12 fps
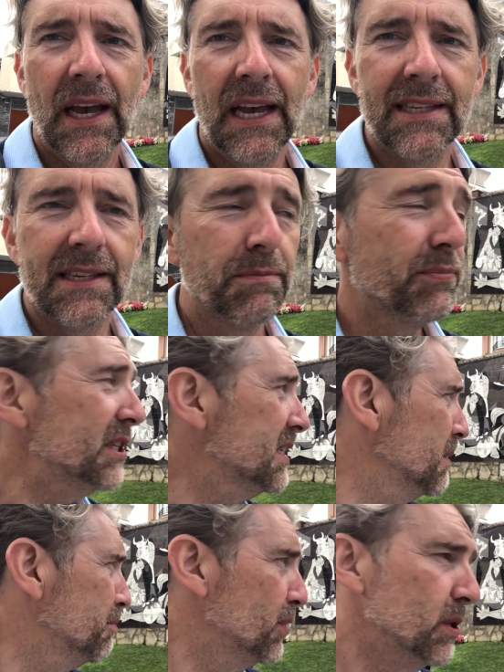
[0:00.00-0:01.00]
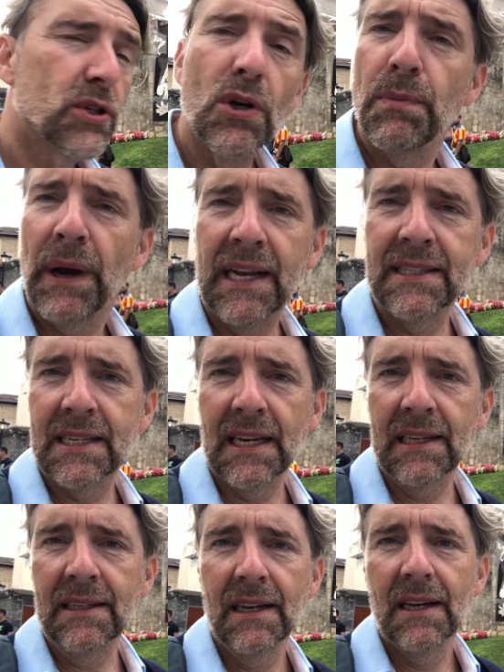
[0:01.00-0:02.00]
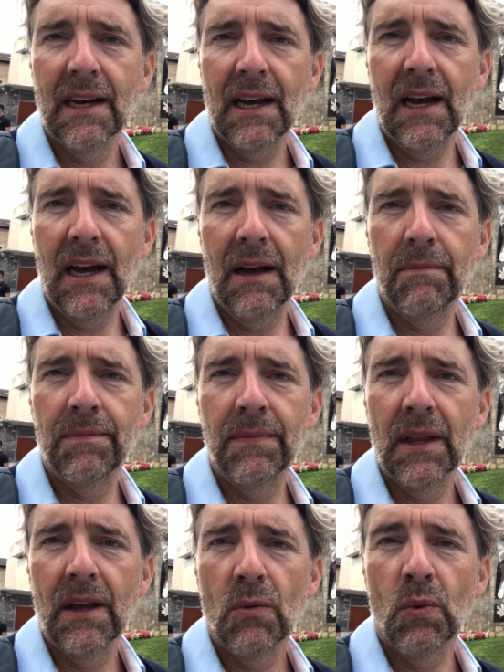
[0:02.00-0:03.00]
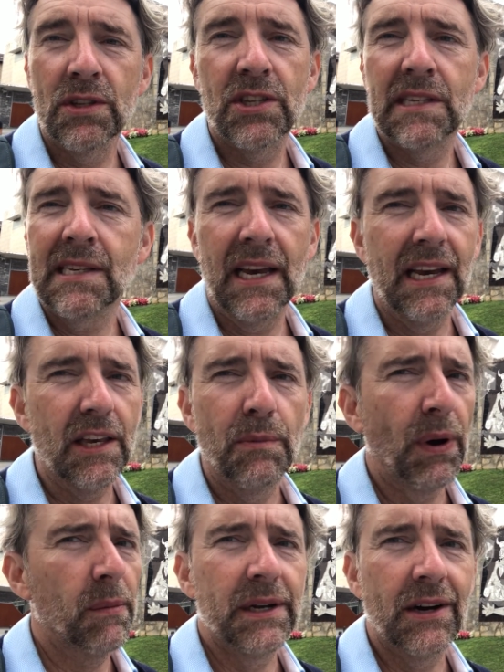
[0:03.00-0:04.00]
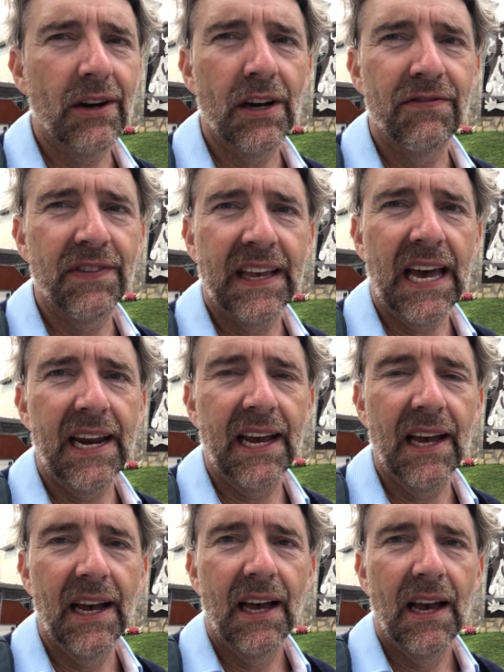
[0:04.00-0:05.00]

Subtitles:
It's a pretty brutal painting. Once you see it, you're probably not going to forget it.